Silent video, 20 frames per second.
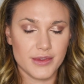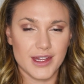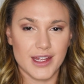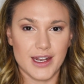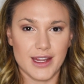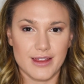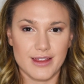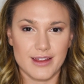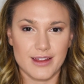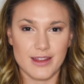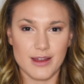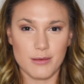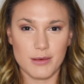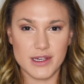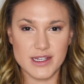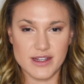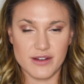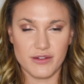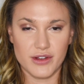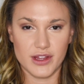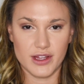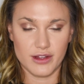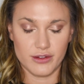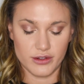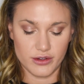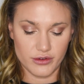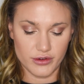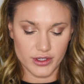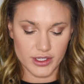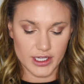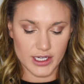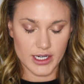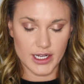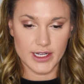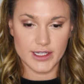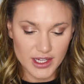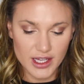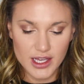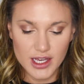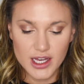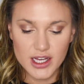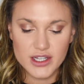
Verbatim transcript: And I think that makes everything look really nice.